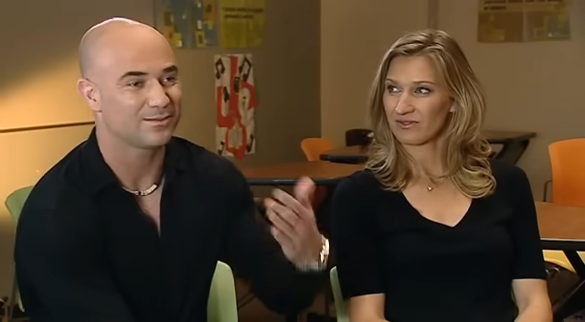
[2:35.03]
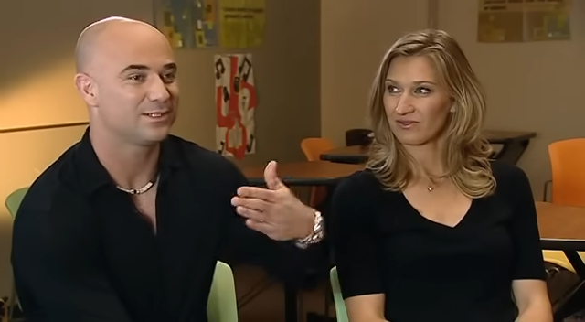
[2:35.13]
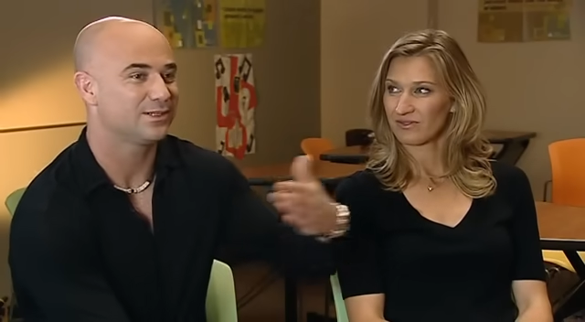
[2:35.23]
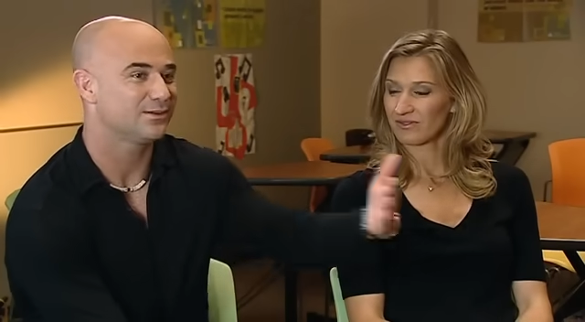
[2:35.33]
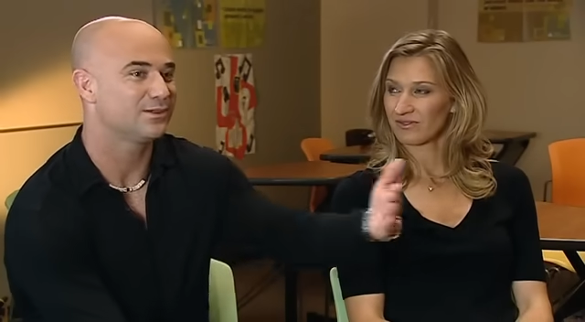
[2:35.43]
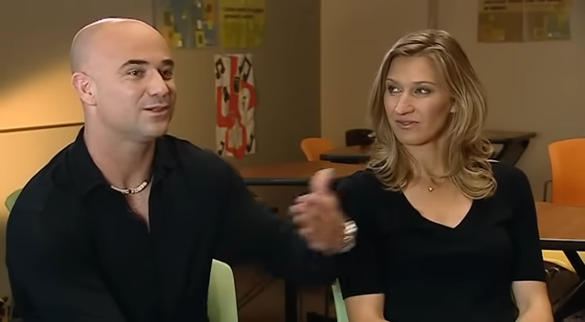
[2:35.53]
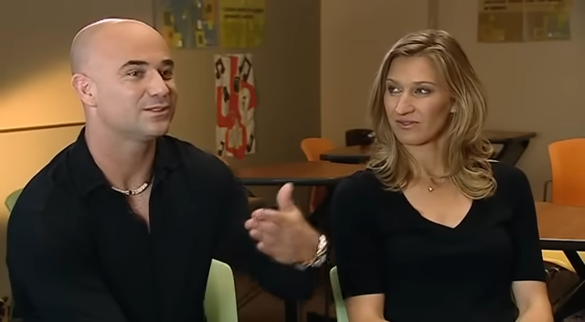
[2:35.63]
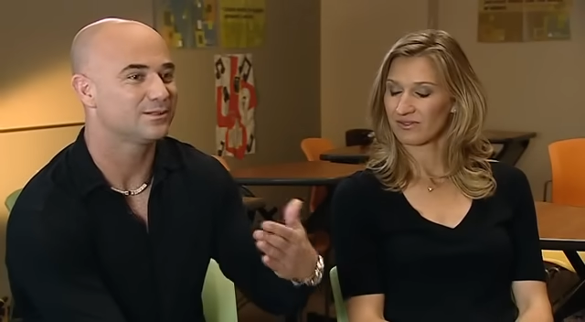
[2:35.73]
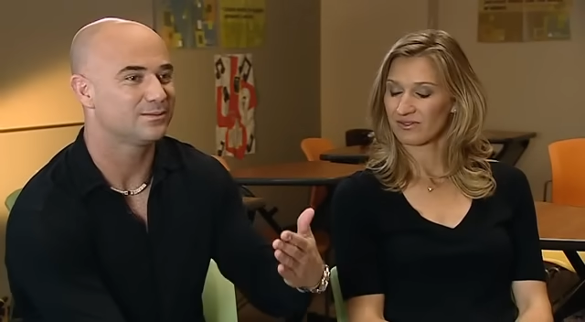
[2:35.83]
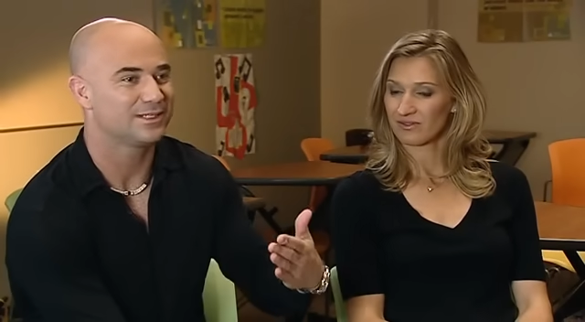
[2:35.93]
Speaker 1: When you don't know
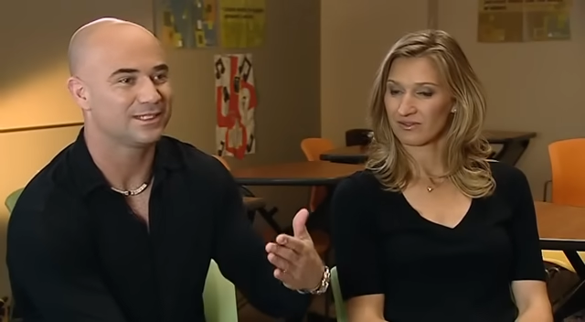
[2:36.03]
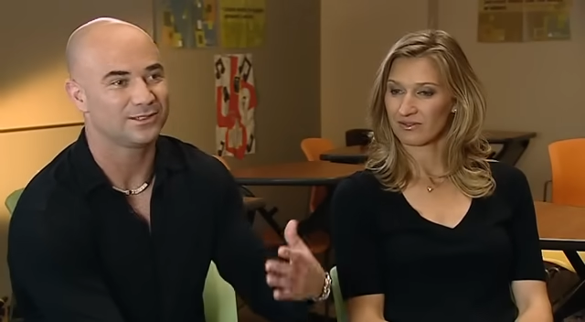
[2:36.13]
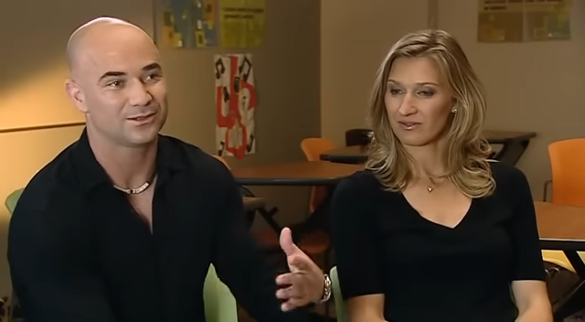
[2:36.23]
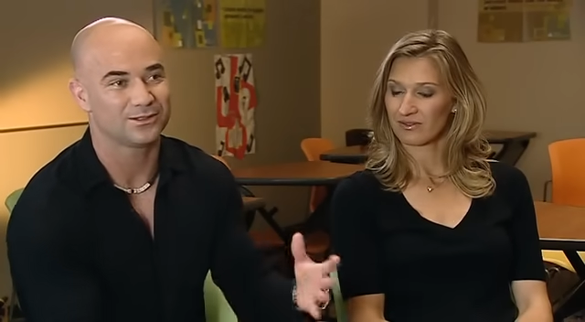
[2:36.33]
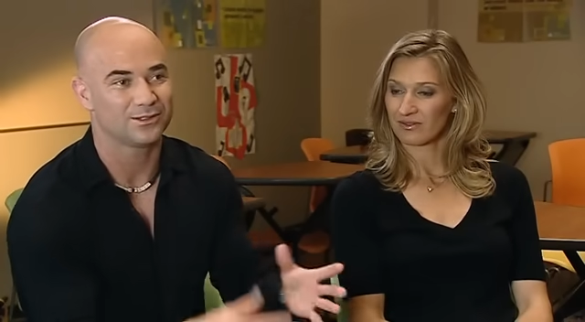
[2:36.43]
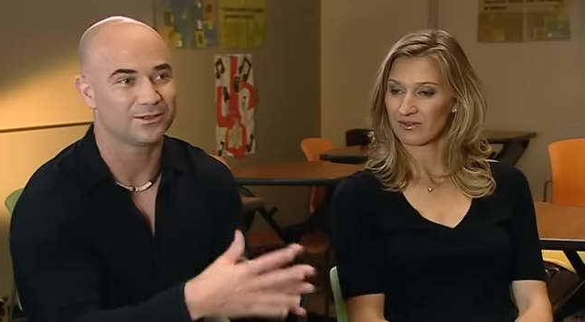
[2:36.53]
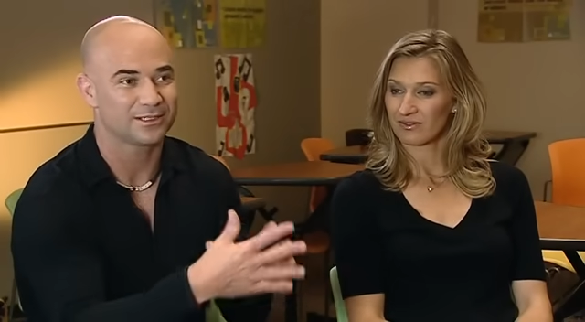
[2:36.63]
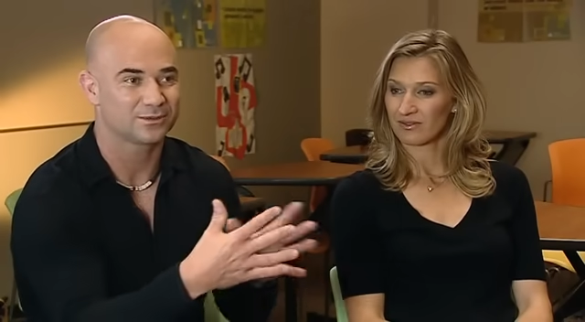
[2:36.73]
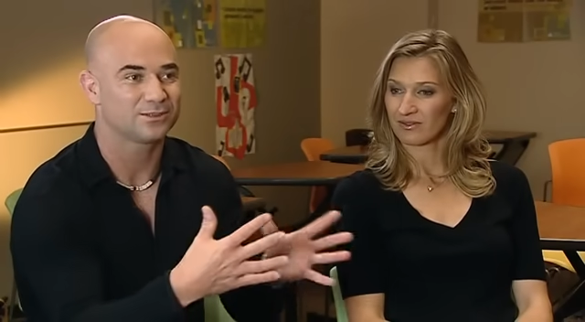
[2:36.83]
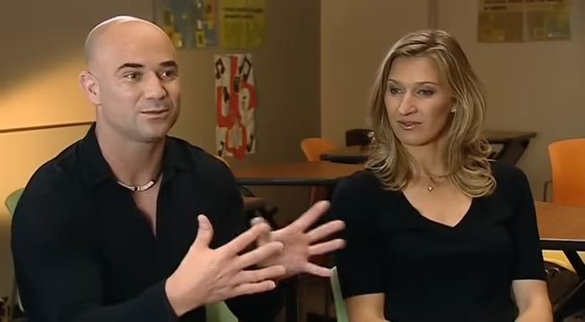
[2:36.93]
somebody, you only
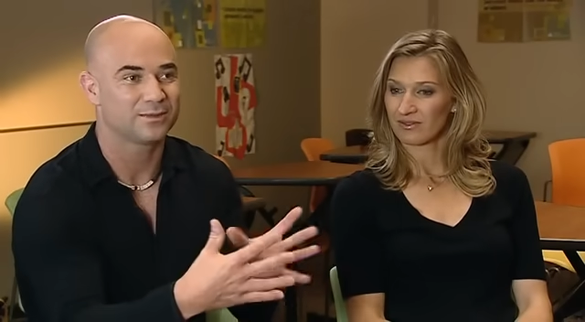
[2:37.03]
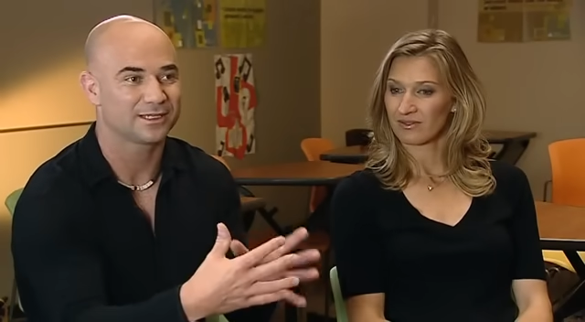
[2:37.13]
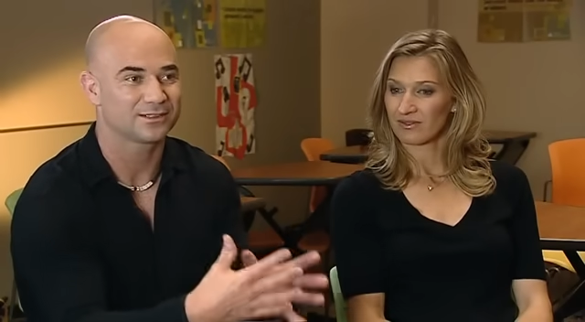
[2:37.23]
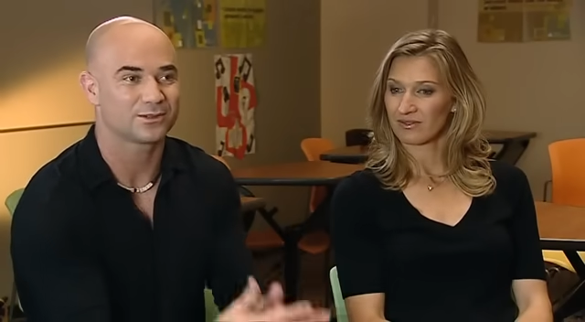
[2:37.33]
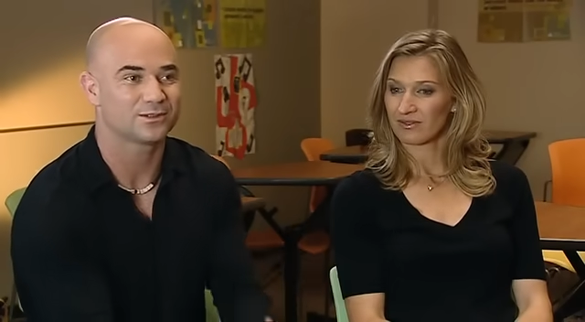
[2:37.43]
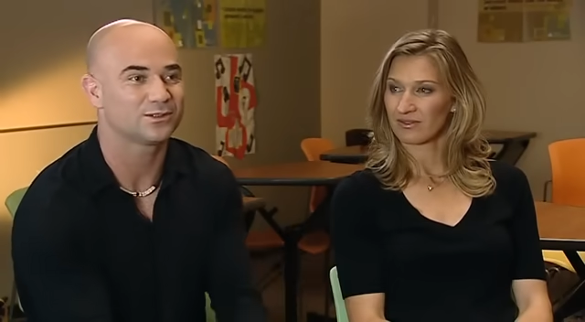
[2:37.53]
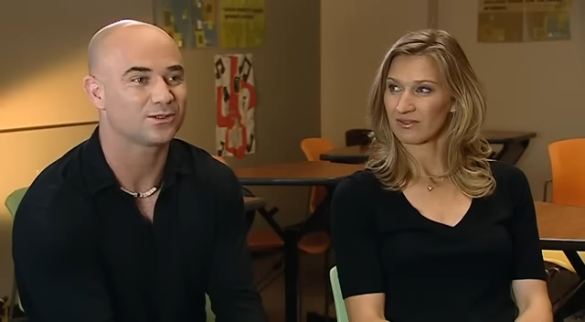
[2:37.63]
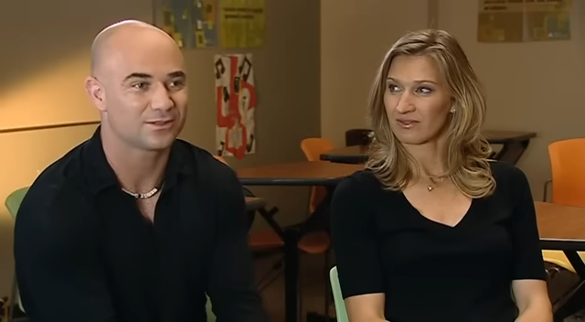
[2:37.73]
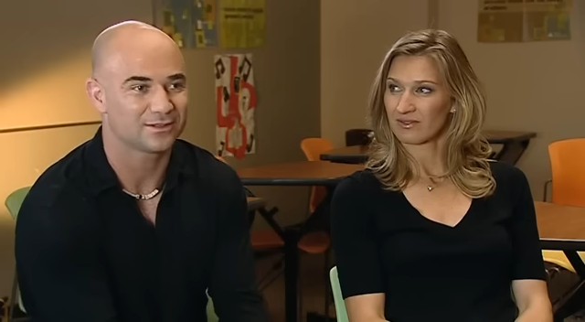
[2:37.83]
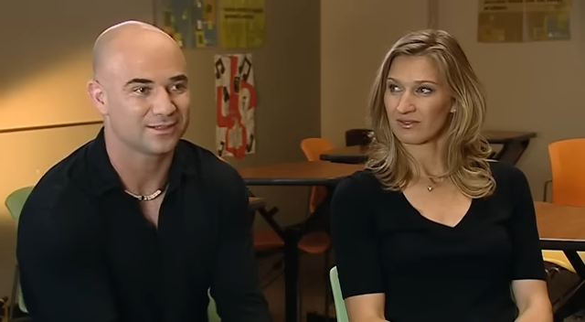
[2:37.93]
can respect sort of
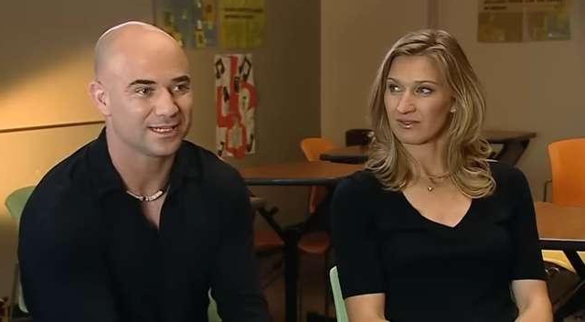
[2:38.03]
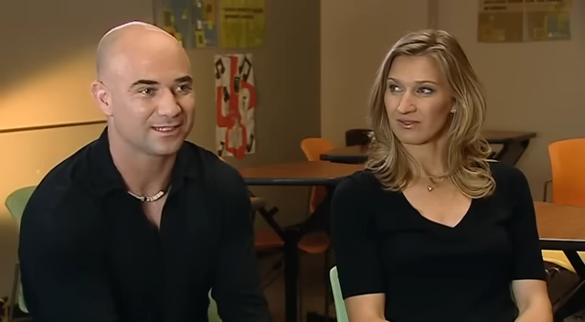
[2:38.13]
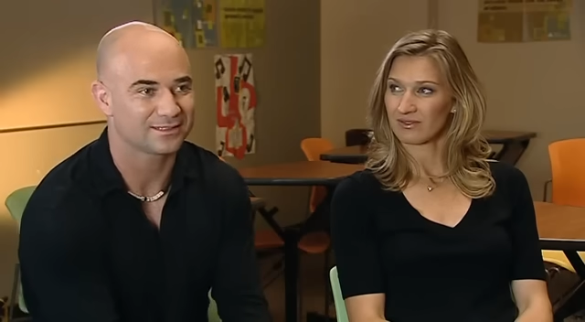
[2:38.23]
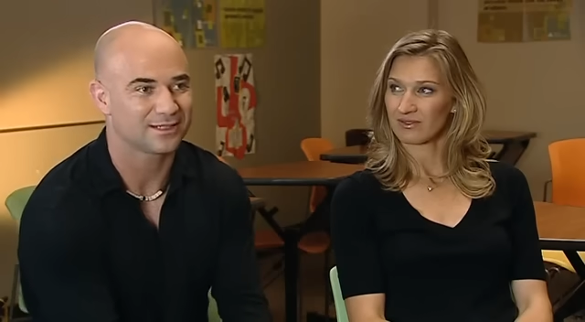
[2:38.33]
certain things.